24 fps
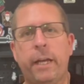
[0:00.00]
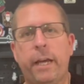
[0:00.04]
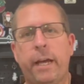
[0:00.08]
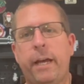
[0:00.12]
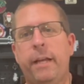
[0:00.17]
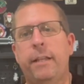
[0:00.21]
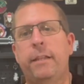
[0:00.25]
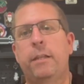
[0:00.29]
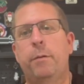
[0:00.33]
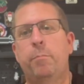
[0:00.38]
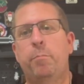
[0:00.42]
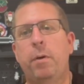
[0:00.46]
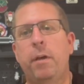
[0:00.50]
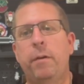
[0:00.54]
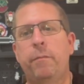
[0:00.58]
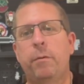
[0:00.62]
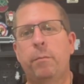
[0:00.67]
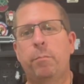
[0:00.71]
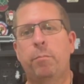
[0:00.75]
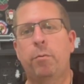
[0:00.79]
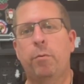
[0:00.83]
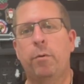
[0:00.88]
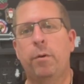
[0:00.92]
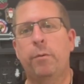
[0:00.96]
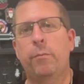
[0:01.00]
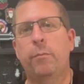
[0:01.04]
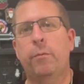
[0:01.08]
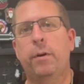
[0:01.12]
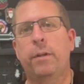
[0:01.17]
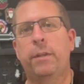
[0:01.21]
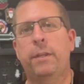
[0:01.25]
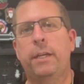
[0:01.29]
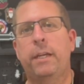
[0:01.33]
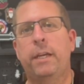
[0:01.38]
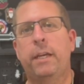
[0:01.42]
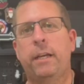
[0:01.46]
at the pivot point
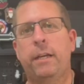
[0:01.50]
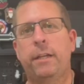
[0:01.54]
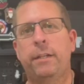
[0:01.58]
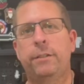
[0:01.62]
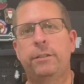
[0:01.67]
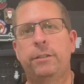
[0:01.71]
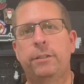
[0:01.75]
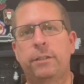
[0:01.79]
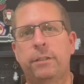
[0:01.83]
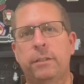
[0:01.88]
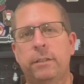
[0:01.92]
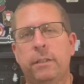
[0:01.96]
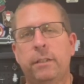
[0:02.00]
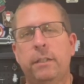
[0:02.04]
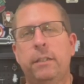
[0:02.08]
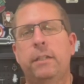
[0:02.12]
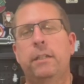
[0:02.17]
where the hinge